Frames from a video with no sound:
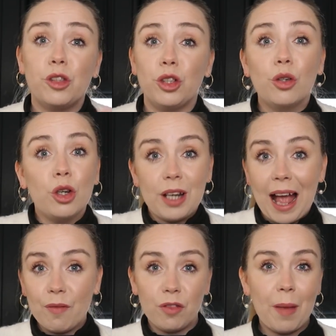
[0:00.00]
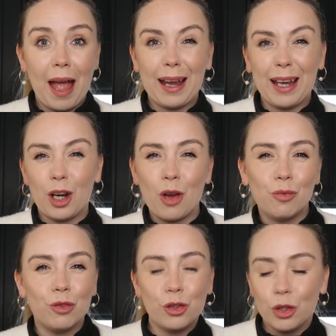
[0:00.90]
so you could have them hanging like
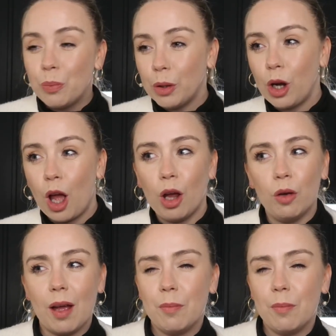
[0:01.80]
super low